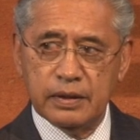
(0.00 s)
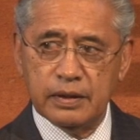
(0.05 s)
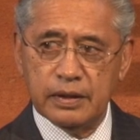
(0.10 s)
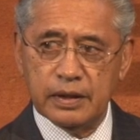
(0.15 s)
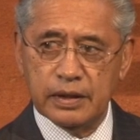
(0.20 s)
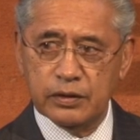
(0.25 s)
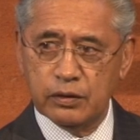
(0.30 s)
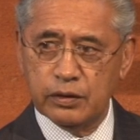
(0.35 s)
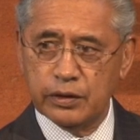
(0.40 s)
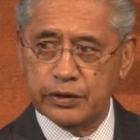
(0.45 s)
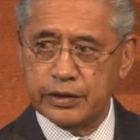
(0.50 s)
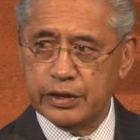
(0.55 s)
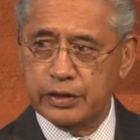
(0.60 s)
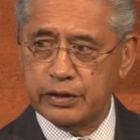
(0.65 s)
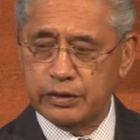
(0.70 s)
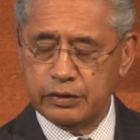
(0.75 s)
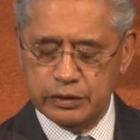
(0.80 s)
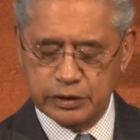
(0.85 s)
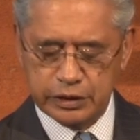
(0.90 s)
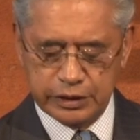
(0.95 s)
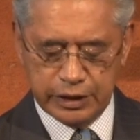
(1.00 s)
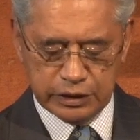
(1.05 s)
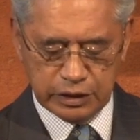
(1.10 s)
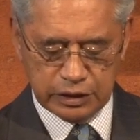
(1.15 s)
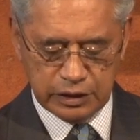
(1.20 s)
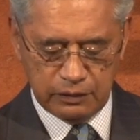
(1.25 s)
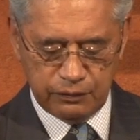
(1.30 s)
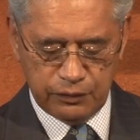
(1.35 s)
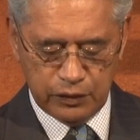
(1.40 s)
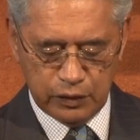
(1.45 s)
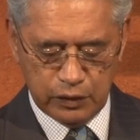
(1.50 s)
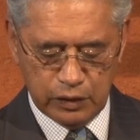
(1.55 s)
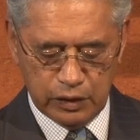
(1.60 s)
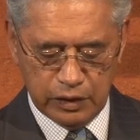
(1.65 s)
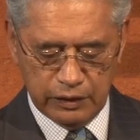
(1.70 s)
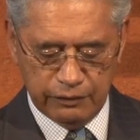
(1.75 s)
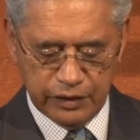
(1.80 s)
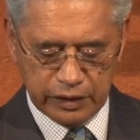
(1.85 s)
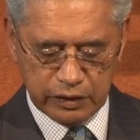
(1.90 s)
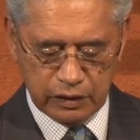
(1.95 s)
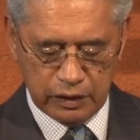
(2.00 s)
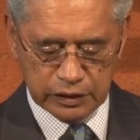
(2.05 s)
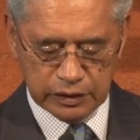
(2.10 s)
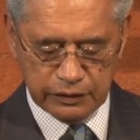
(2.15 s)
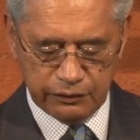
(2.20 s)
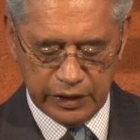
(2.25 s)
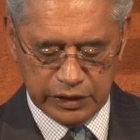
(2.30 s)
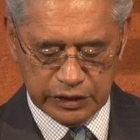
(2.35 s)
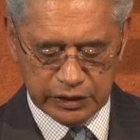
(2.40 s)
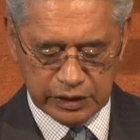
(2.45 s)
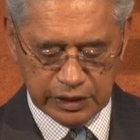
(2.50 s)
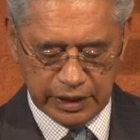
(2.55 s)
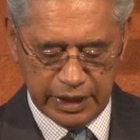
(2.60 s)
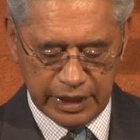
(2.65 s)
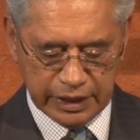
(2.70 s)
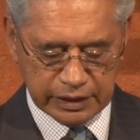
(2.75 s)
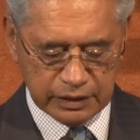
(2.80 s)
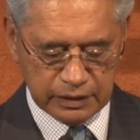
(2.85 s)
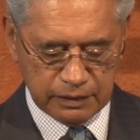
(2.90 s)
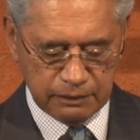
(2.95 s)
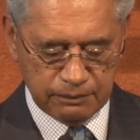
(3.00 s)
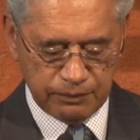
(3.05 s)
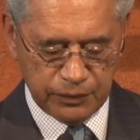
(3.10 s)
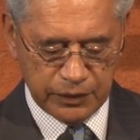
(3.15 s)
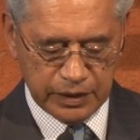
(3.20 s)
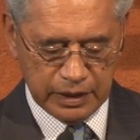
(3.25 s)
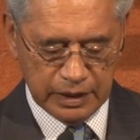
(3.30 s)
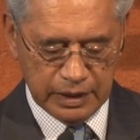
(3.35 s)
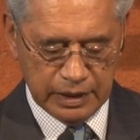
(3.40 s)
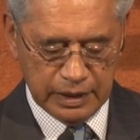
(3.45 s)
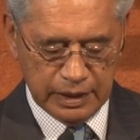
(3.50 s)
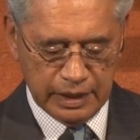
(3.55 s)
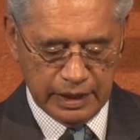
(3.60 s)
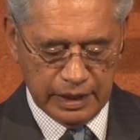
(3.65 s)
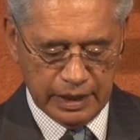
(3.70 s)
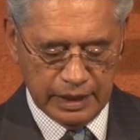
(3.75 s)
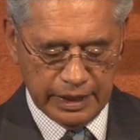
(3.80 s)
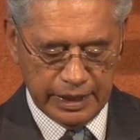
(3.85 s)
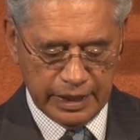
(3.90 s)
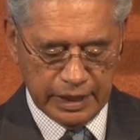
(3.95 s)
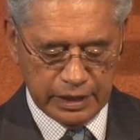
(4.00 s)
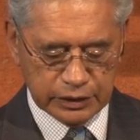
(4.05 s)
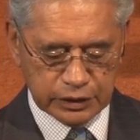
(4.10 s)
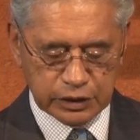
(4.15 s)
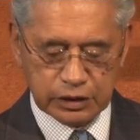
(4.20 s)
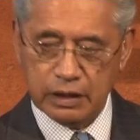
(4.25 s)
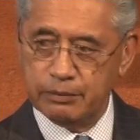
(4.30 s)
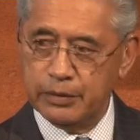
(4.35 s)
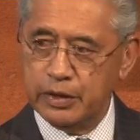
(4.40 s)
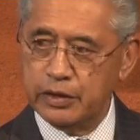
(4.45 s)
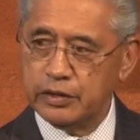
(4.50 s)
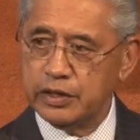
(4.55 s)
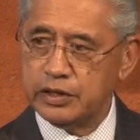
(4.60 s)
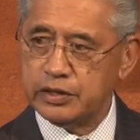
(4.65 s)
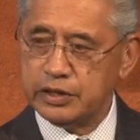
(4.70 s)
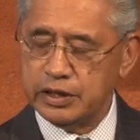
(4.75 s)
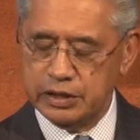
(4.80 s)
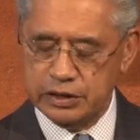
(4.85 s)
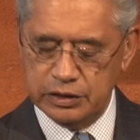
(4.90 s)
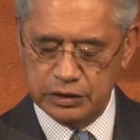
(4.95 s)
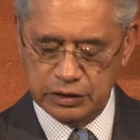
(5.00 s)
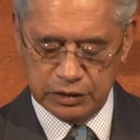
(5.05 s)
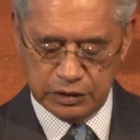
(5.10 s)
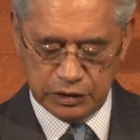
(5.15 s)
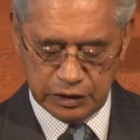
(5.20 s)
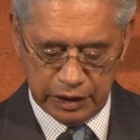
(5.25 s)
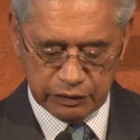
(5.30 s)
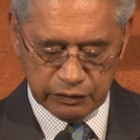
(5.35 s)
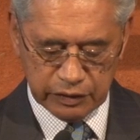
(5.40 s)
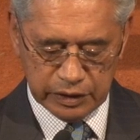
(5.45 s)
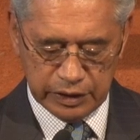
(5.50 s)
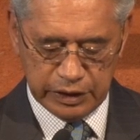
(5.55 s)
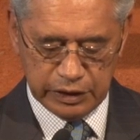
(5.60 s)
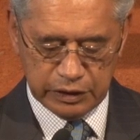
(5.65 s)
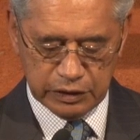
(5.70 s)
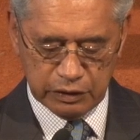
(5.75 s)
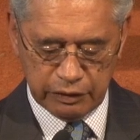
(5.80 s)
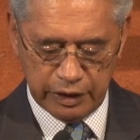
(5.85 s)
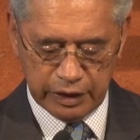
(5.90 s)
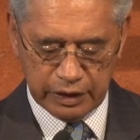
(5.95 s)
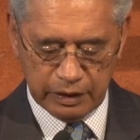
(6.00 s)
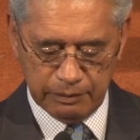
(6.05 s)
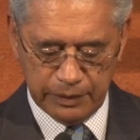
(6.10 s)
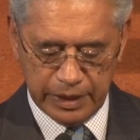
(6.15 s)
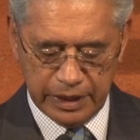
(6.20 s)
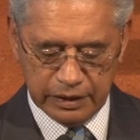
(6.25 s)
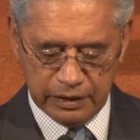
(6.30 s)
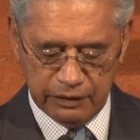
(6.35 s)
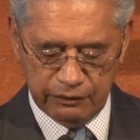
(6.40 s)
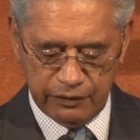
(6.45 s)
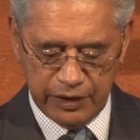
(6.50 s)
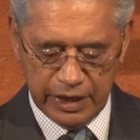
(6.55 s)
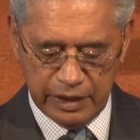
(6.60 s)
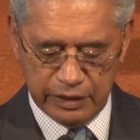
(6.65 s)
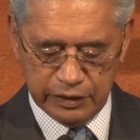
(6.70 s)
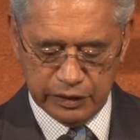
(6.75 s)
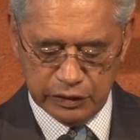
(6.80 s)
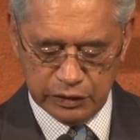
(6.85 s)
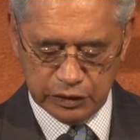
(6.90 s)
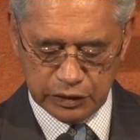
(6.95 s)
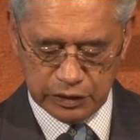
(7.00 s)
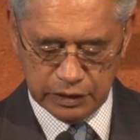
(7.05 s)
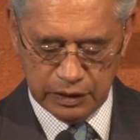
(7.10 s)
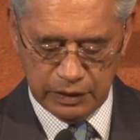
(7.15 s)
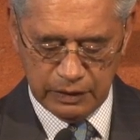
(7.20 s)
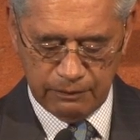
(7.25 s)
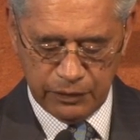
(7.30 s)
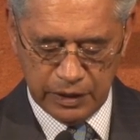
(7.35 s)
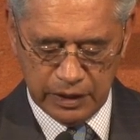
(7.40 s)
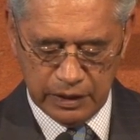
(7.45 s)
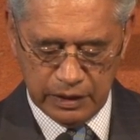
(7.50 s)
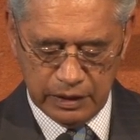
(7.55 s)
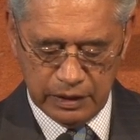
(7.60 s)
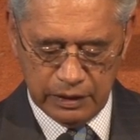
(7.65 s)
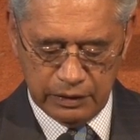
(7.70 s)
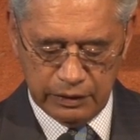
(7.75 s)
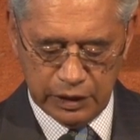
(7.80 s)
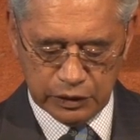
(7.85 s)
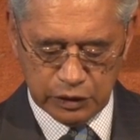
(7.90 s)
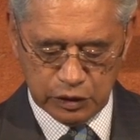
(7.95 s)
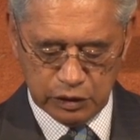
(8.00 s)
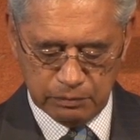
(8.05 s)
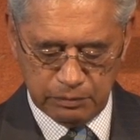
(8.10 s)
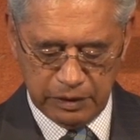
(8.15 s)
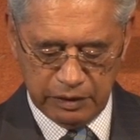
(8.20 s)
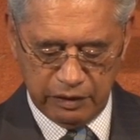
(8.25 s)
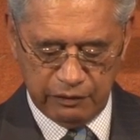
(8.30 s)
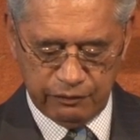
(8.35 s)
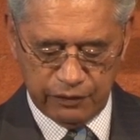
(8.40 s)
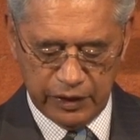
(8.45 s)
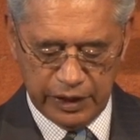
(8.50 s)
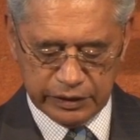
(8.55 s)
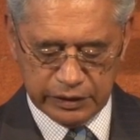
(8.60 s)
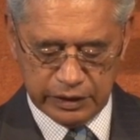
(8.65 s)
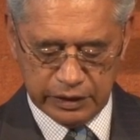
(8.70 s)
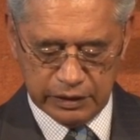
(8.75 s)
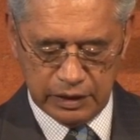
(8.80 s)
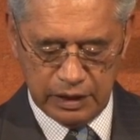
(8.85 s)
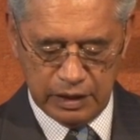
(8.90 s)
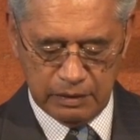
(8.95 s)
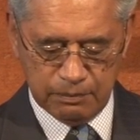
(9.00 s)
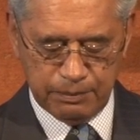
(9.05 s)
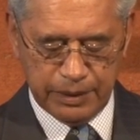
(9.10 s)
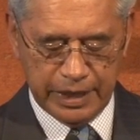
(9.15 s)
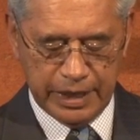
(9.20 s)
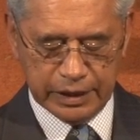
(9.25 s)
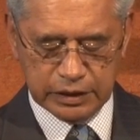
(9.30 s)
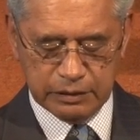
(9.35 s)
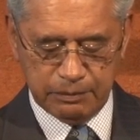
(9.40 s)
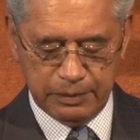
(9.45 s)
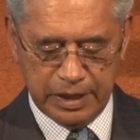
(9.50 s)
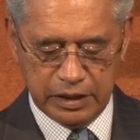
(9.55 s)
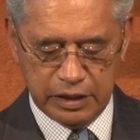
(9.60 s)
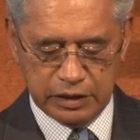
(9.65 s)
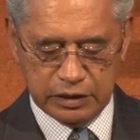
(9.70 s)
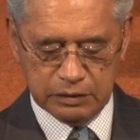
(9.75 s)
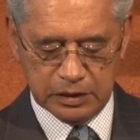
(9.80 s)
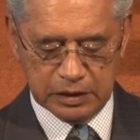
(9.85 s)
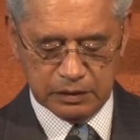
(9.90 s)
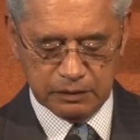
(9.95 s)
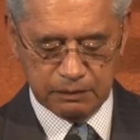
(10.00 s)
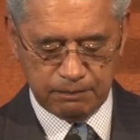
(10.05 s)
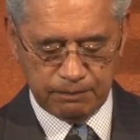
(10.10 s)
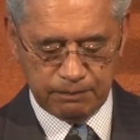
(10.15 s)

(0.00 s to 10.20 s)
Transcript: And although Section 4 of the Conservation Act allows communities generally to recommend the values that should be reflected in parks management,